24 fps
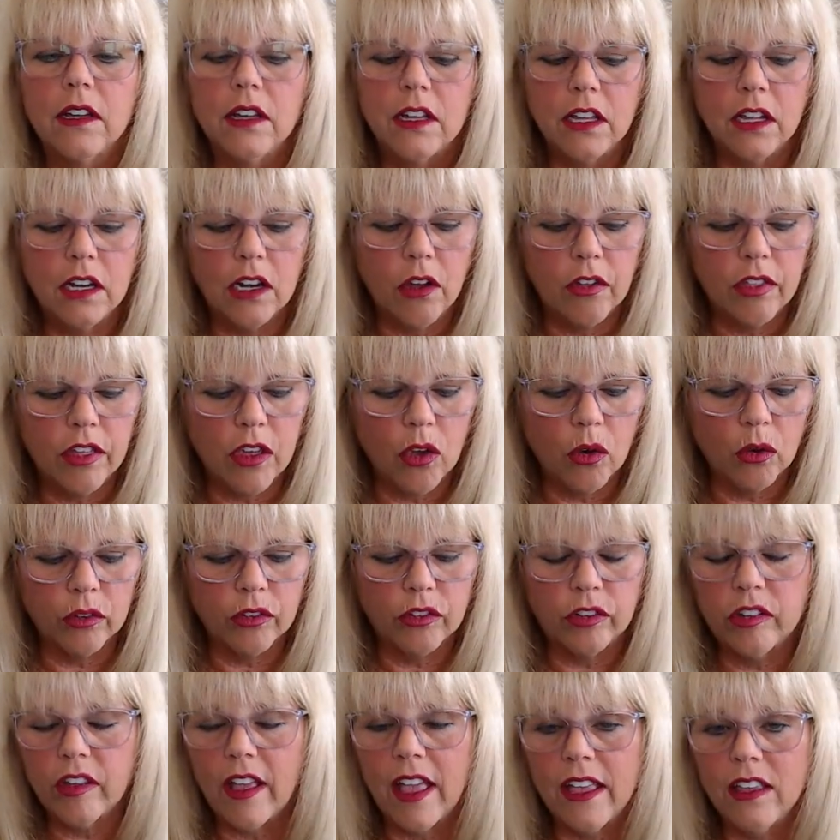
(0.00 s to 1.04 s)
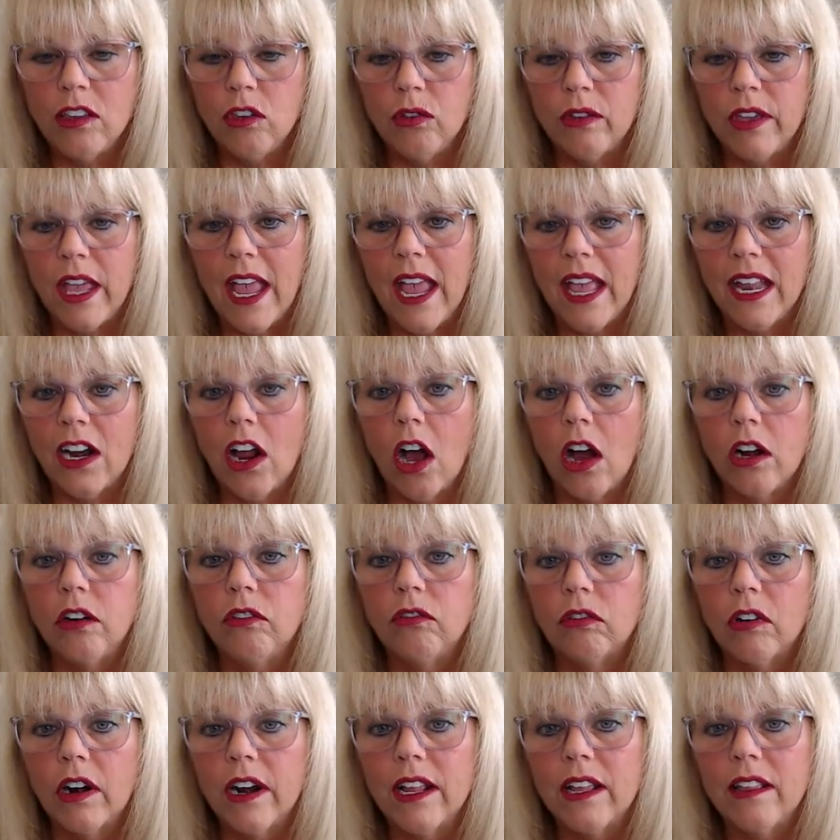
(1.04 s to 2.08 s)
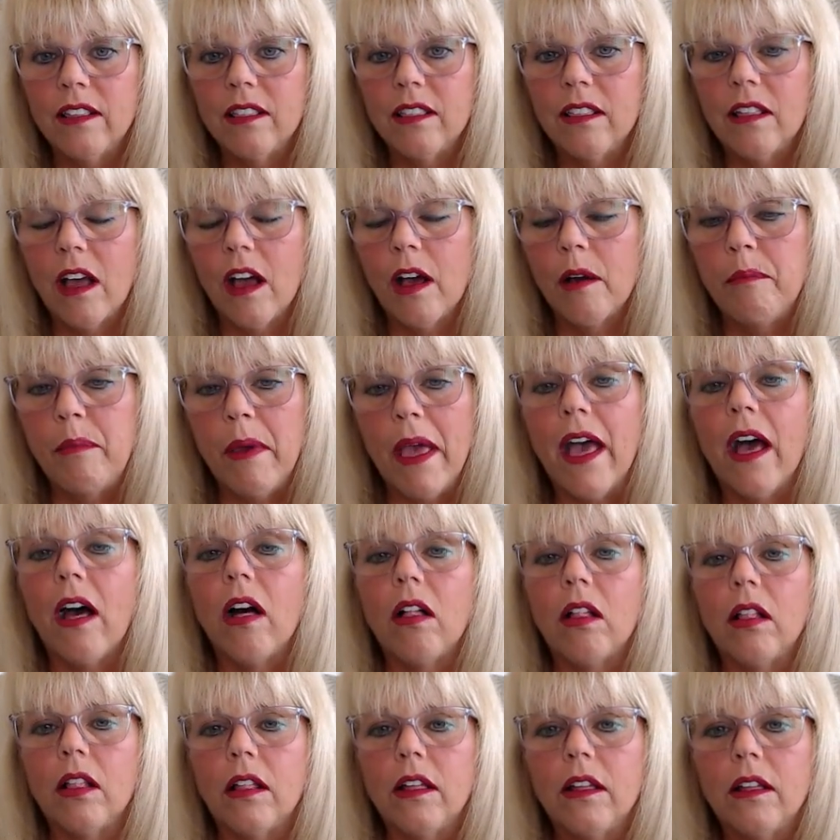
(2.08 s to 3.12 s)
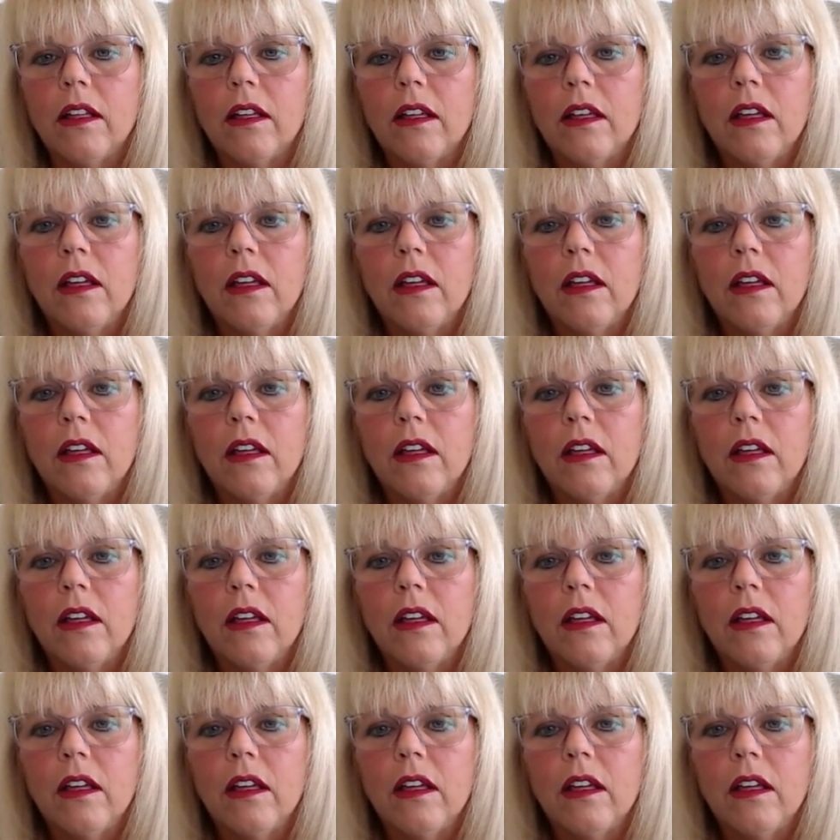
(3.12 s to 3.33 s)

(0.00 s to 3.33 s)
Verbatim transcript: you know the old saying you can't unring a bell